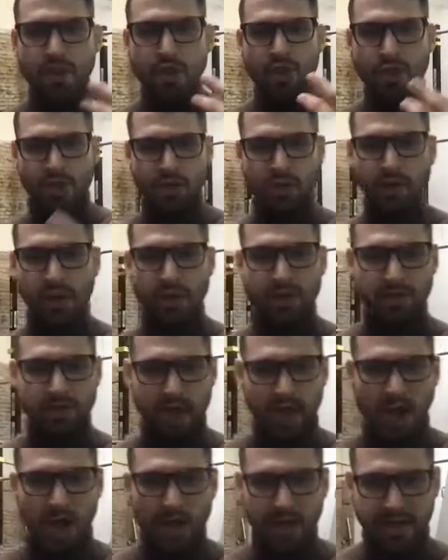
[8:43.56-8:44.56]
you
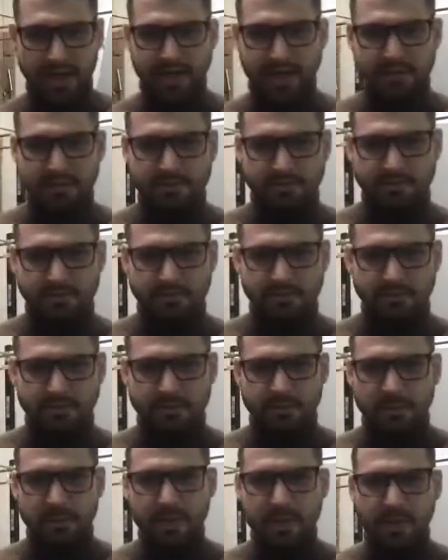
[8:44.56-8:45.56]
target
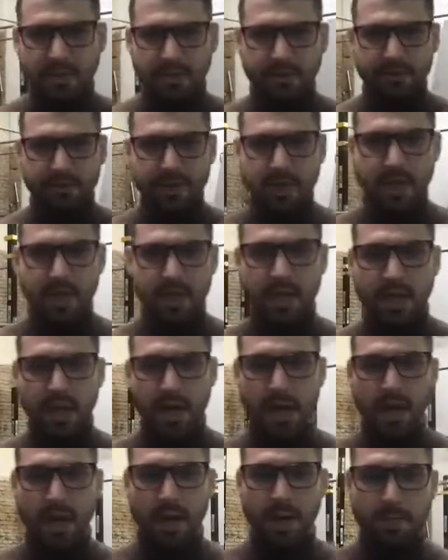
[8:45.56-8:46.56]
the
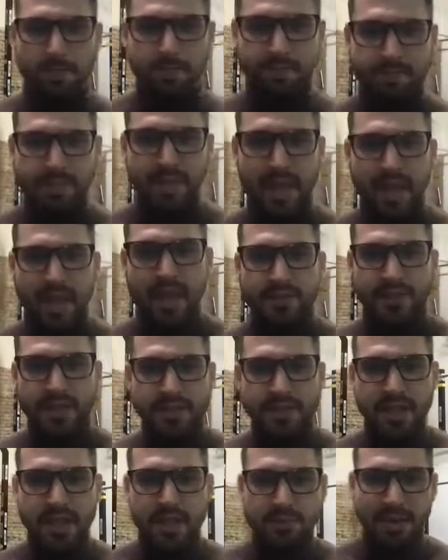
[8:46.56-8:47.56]

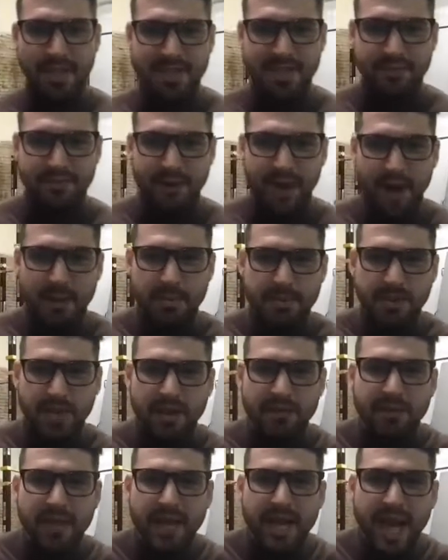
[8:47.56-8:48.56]
vertical muscle fibers
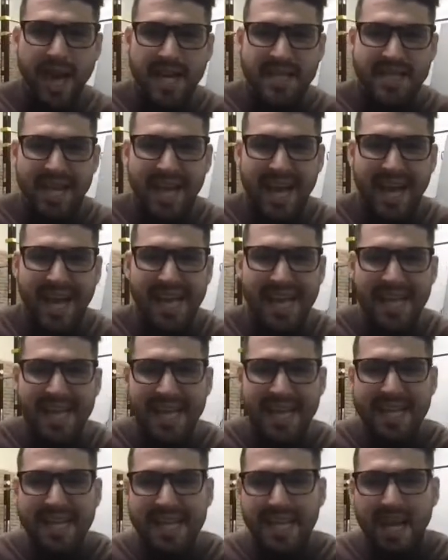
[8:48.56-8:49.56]
of the lats a
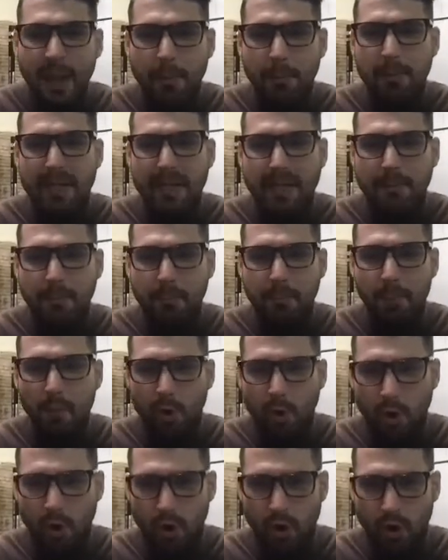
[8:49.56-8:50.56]
little bit
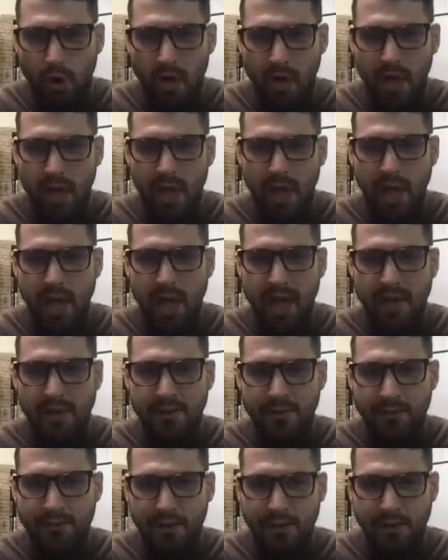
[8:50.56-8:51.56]
more.
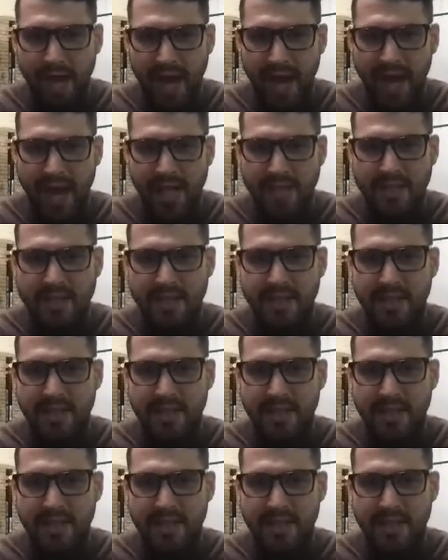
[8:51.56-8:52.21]
And for that,